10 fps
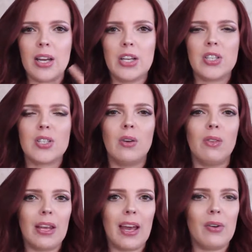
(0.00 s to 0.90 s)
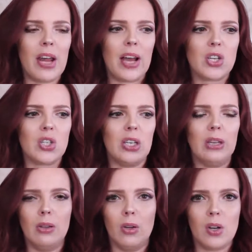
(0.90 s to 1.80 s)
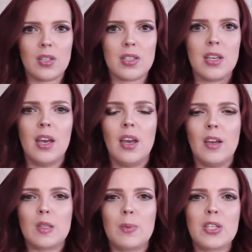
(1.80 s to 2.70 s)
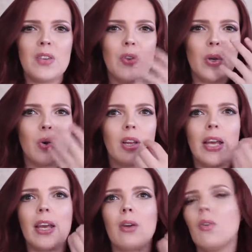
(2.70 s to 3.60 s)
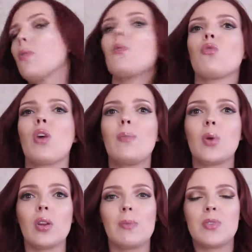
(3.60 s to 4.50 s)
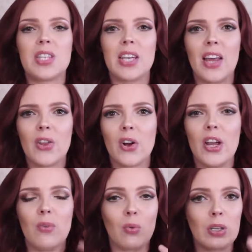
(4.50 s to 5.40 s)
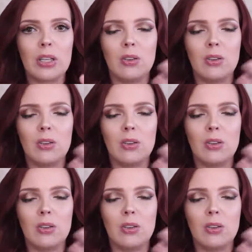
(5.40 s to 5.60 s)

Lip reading: I just don't like how it actually looks, especially if you go to like rub your lips together. It really